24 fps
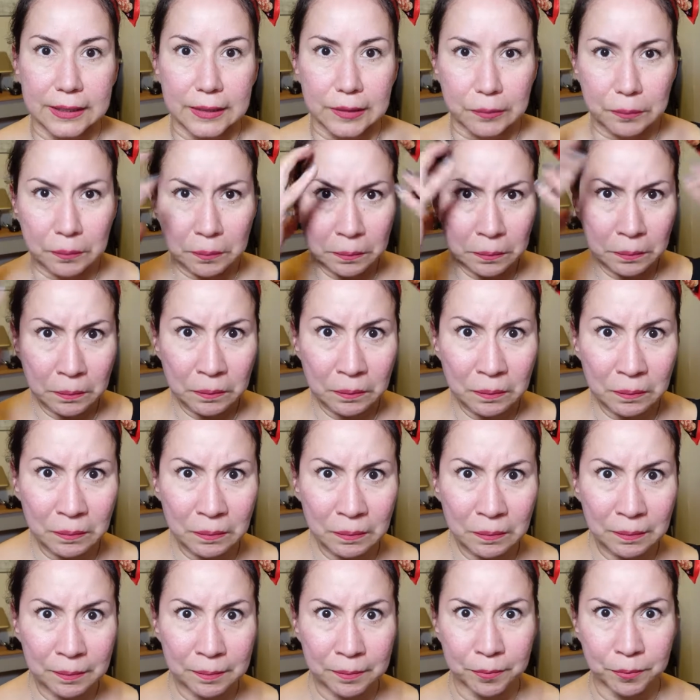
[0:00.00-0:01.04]

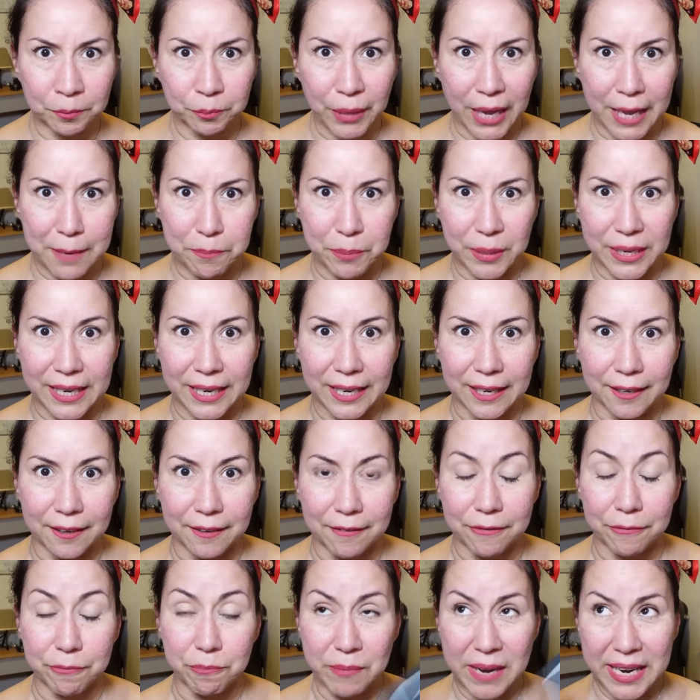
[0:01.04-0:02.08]
Mmm, pet
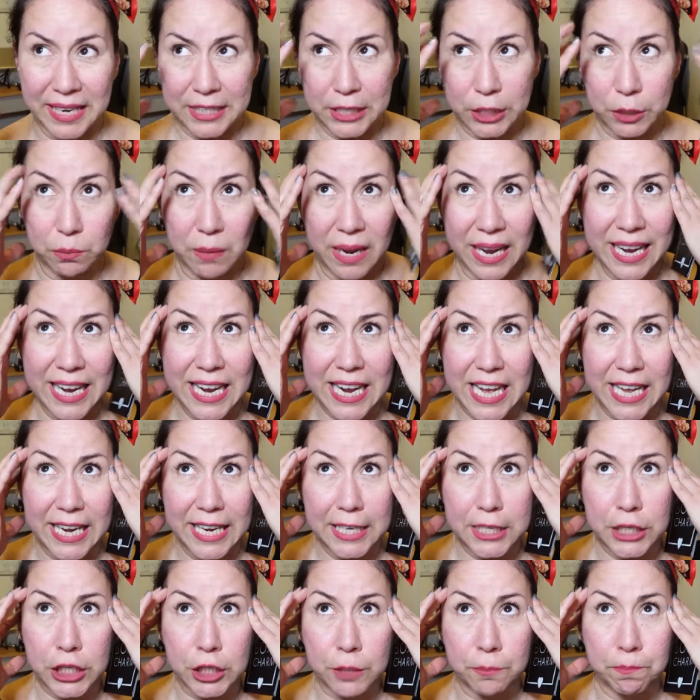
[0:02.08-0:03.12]
peeve. Makes my head
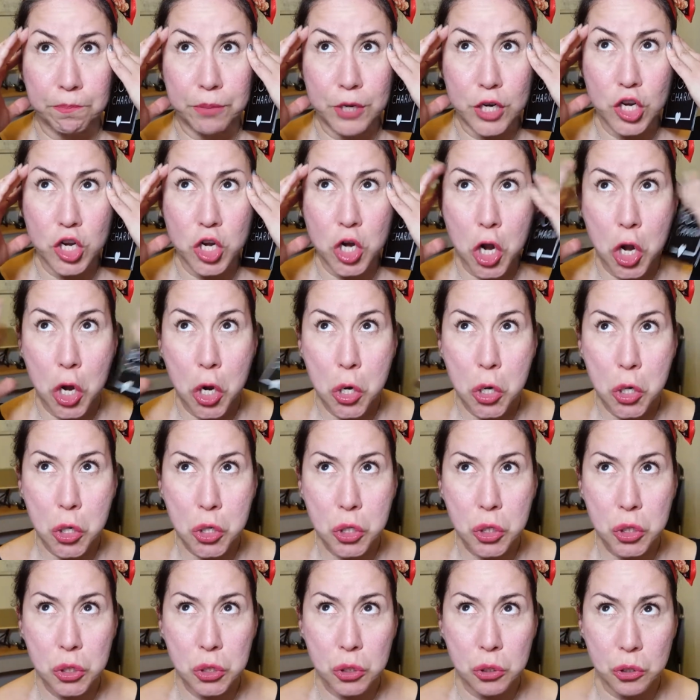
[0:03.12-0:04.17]

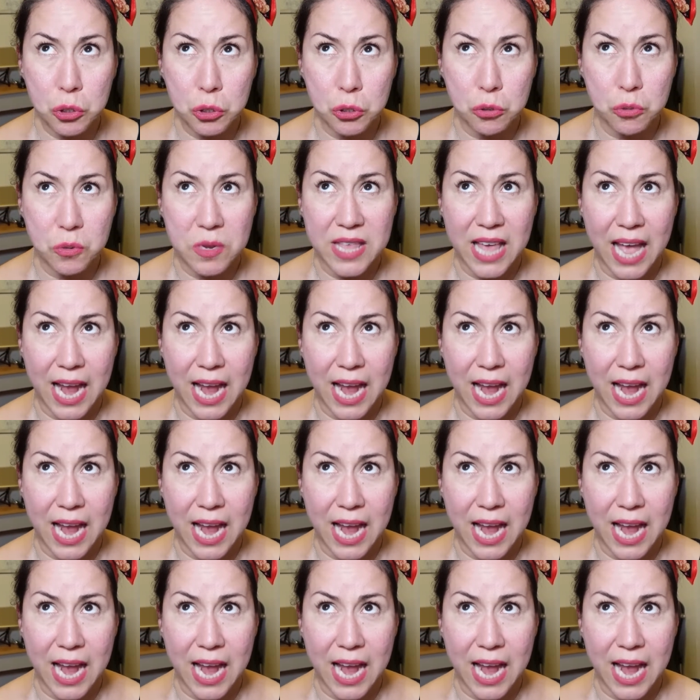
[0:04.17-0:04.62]
explode with